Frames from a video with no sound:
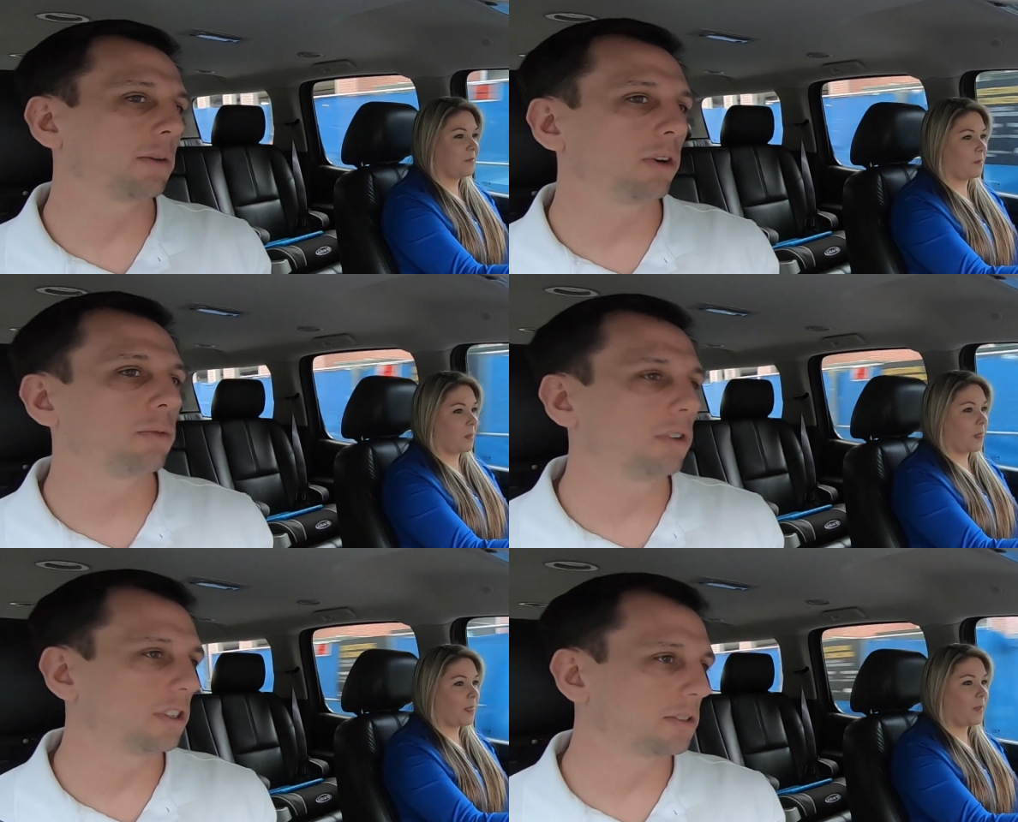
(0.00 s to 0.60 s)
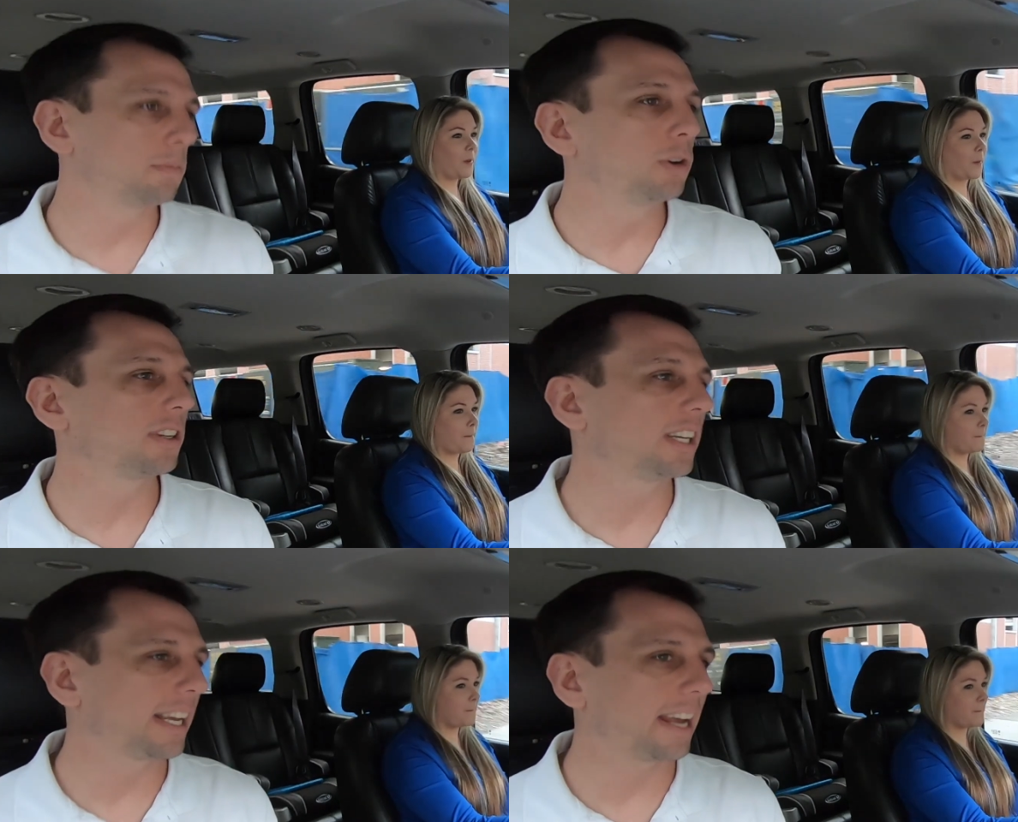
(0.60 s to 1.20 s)
Speaker 1: someone was
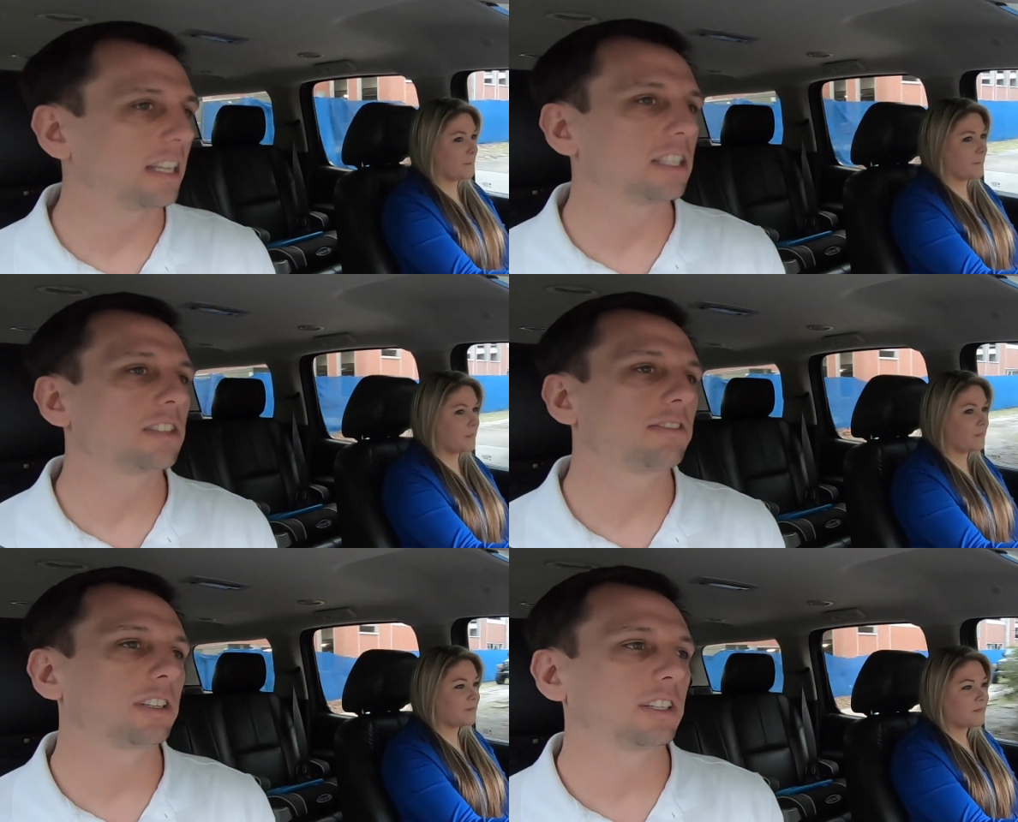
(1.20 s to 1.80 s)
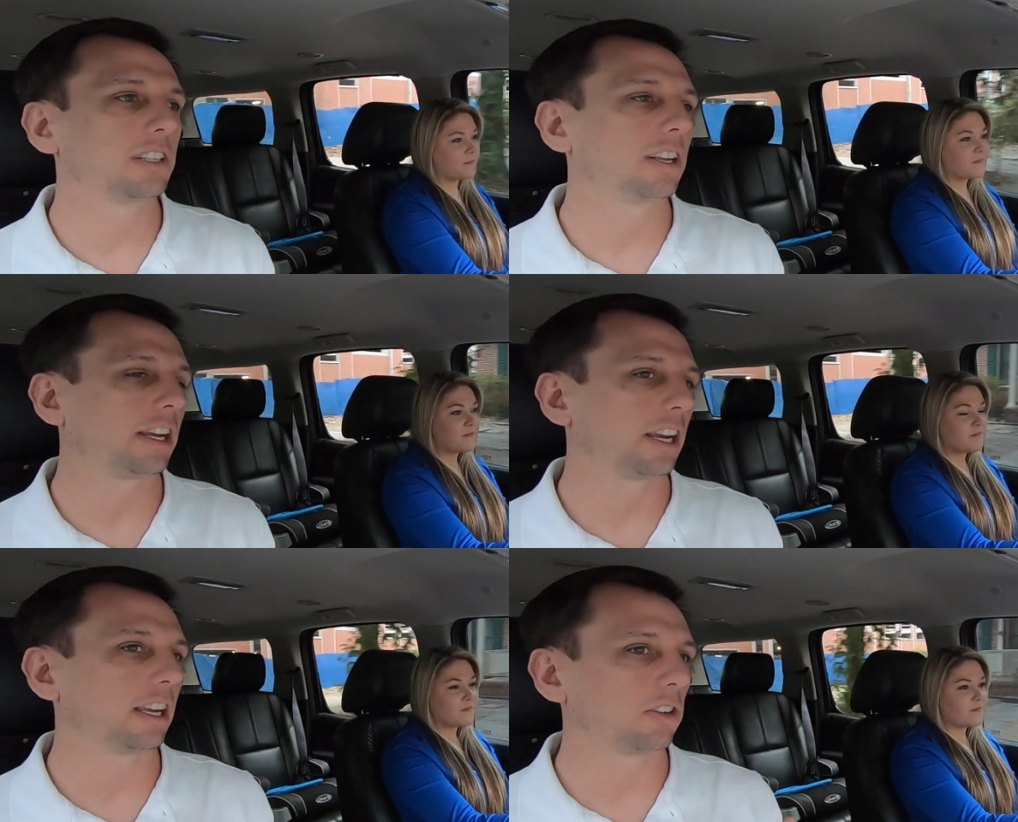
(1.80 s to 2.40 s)
moving to Gainesville
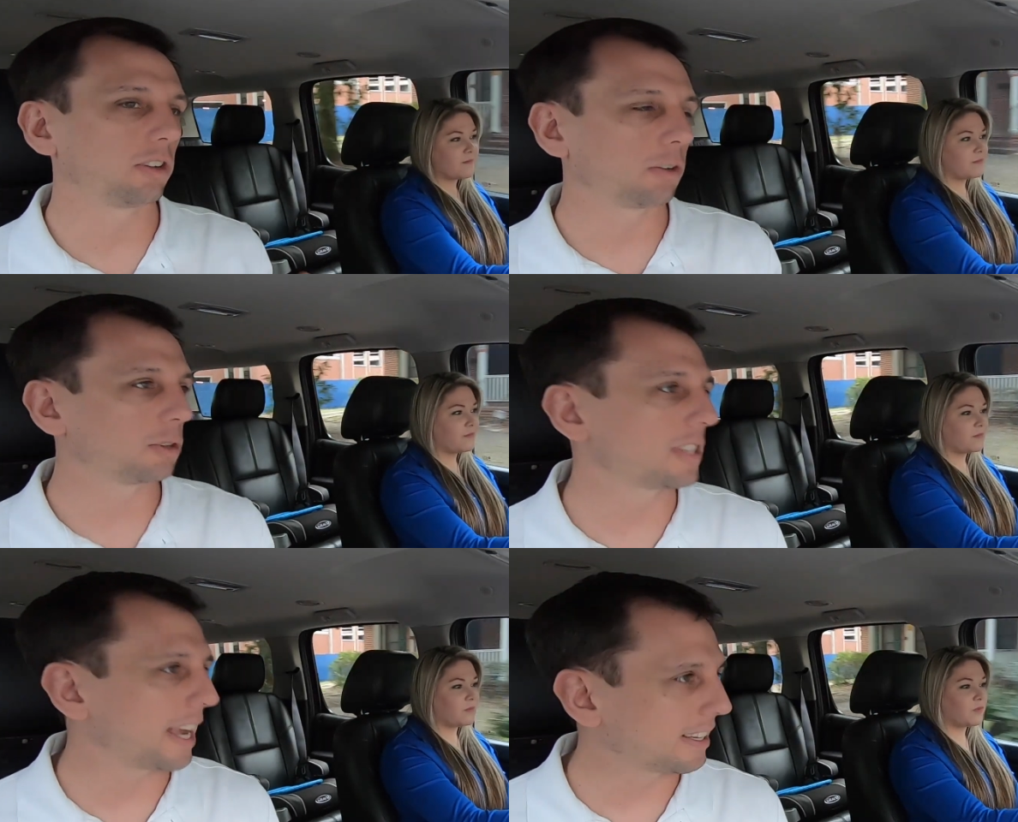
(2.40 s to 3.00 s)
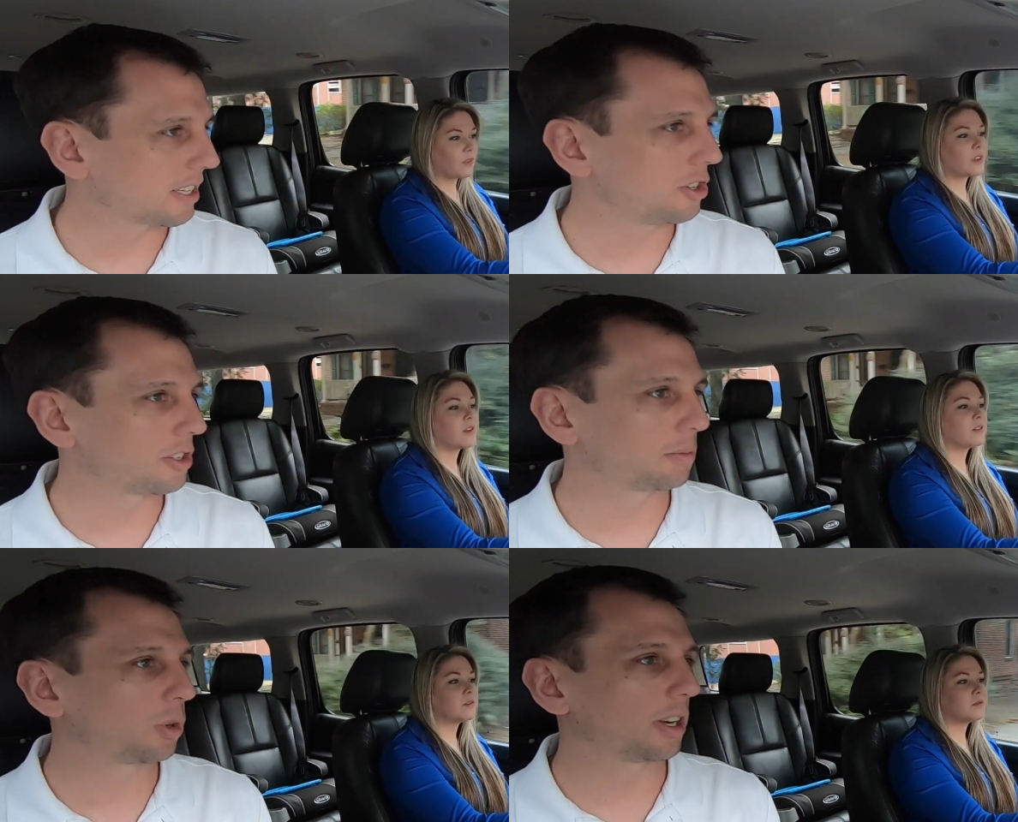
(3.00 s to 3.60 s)
and was asking you
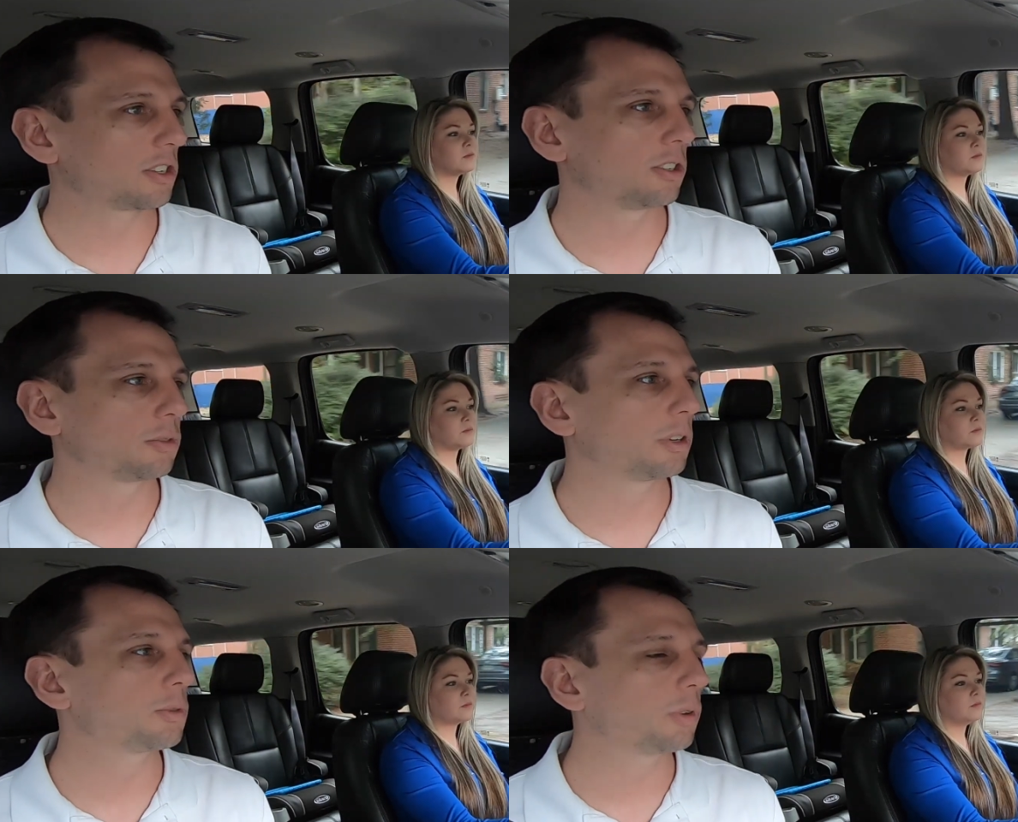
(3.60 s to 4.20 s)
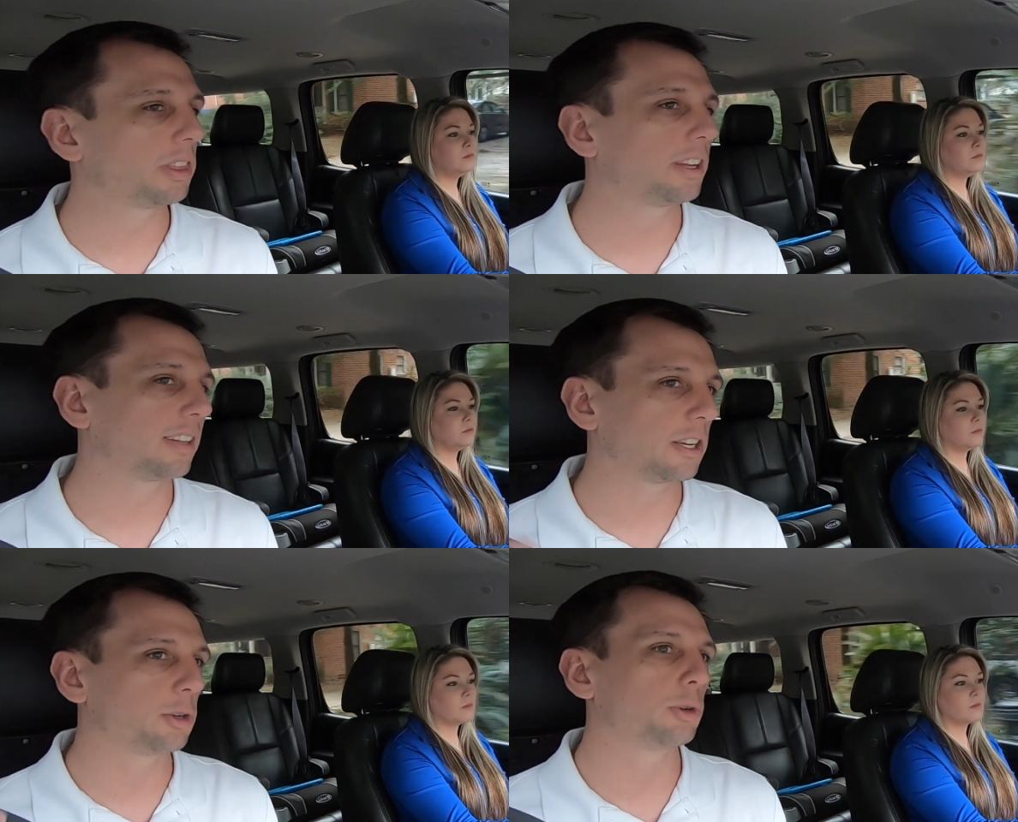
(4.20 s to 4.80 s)
some questions, what's one
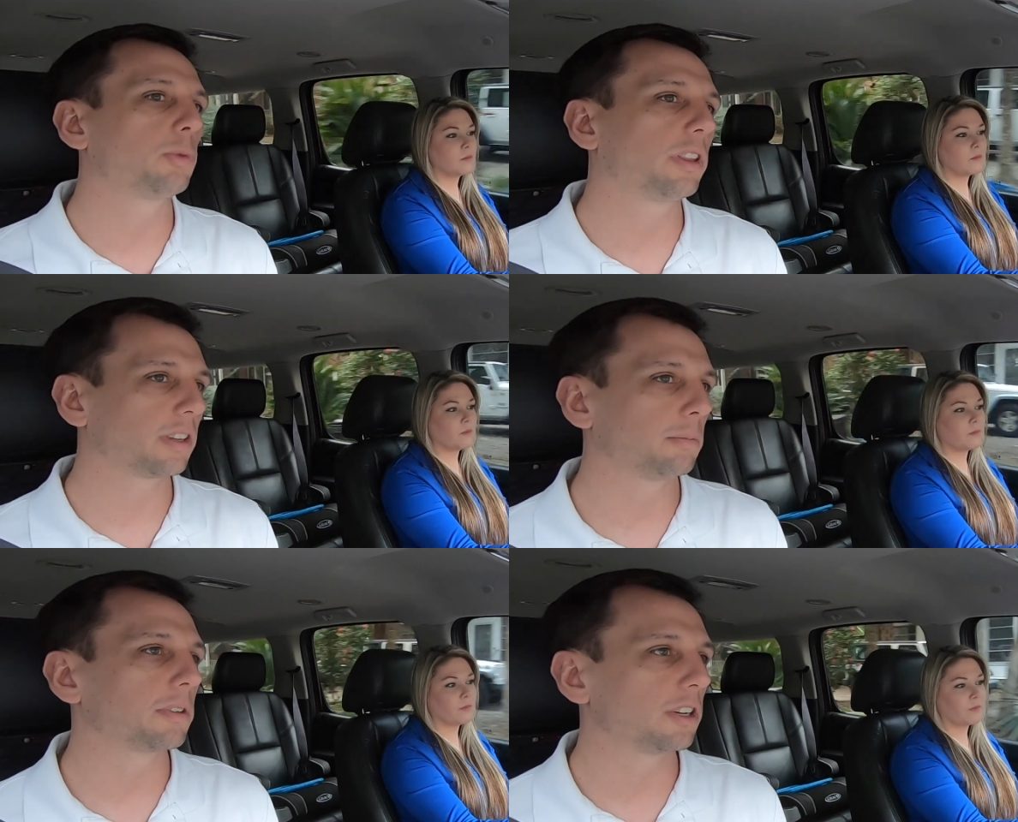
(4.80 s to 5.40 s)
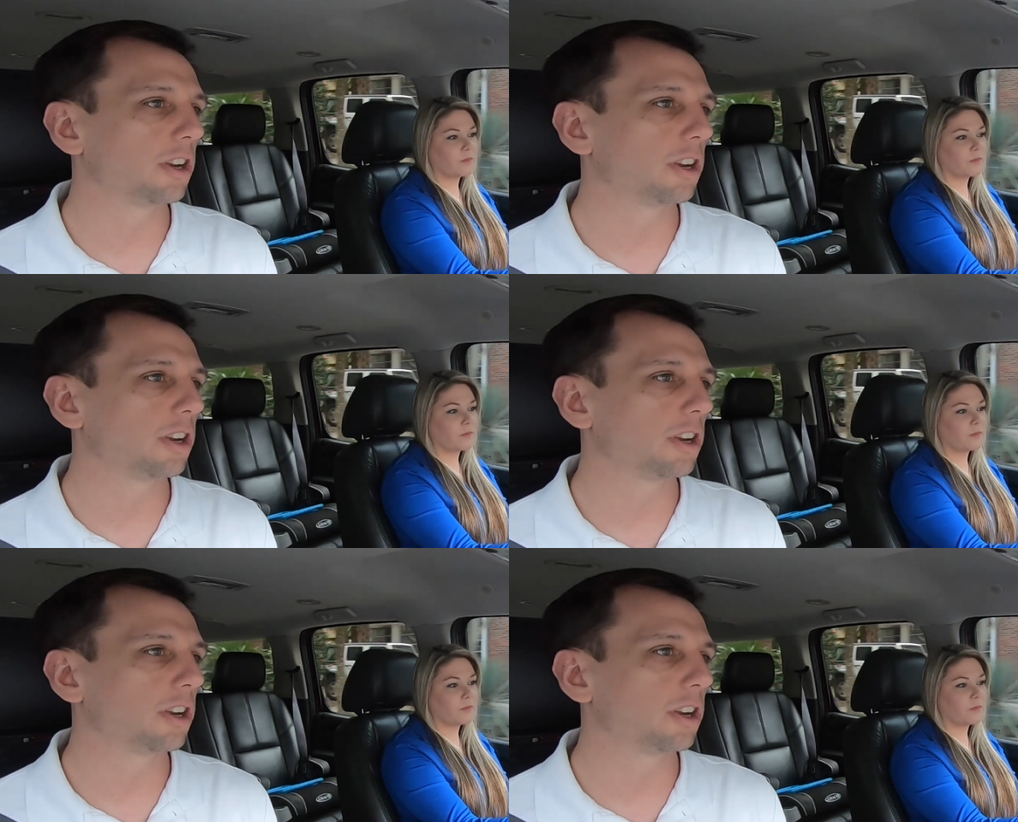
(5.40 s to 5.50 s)
thing that you would want them to